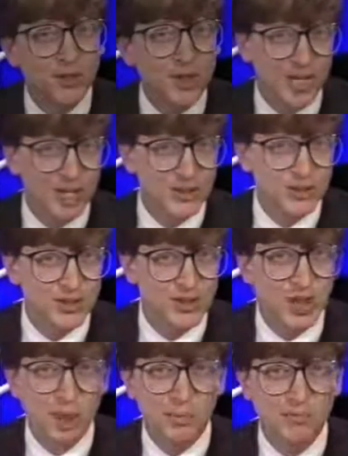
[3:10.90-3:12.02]
Bill Gates,
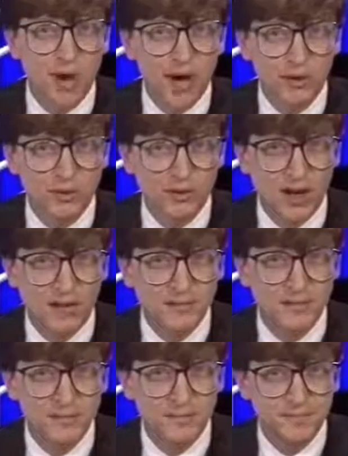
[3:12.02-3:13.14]
Chairman of
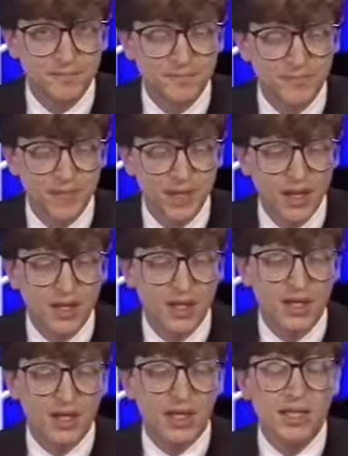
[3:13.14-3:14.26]
Microsoft.
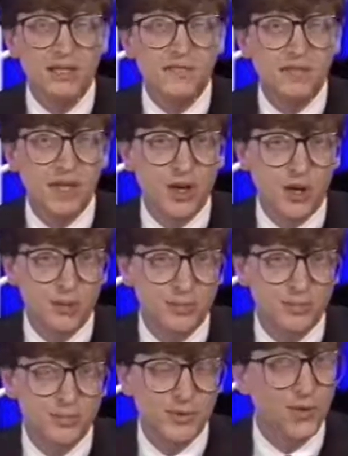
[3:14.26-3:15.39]
In this video,
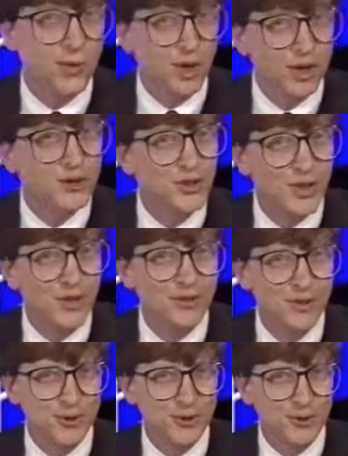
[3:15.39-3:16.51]
you're going to see the
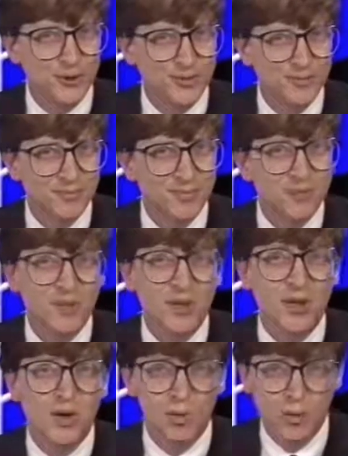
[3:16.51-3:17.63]
future,
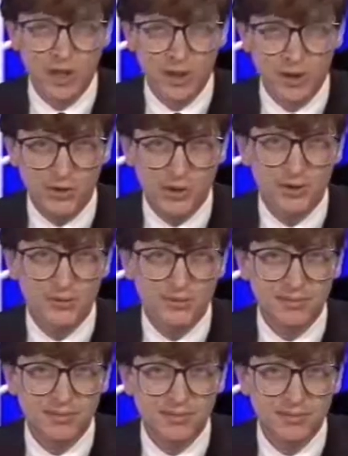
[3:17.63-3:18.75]
Windows.
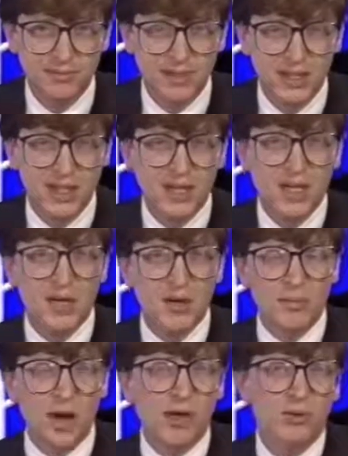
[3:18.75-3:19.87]

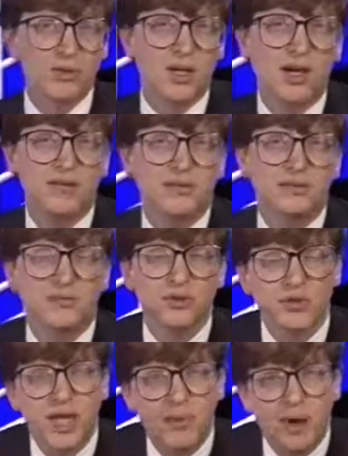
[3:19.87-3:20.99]
Microsoft
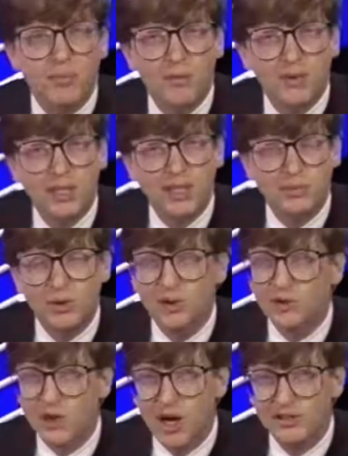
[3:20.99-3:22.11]
first came up with the
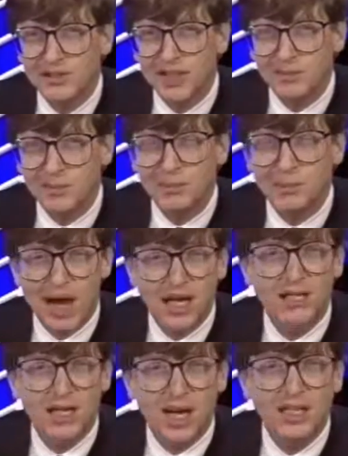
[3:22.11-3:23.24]
Windows concept
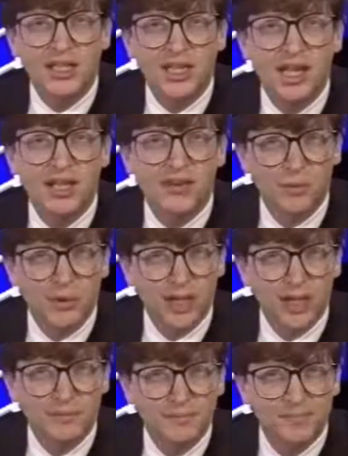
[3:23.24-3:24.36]
back in
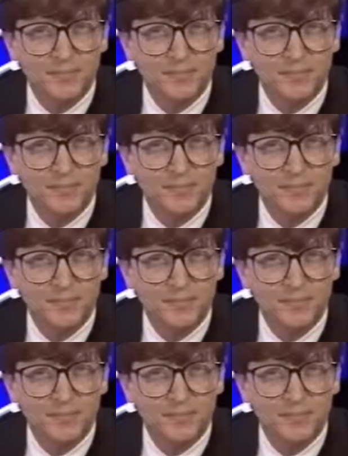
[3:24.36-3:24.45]
1983.